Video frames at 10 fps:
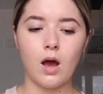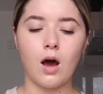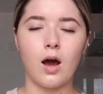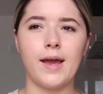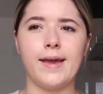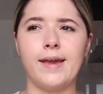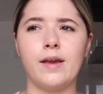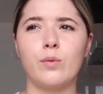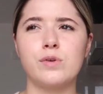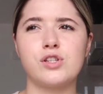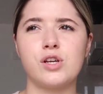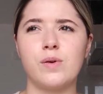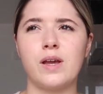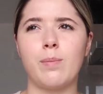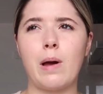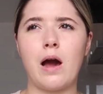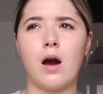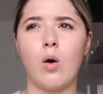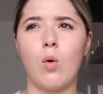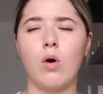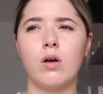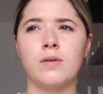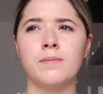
I was doing about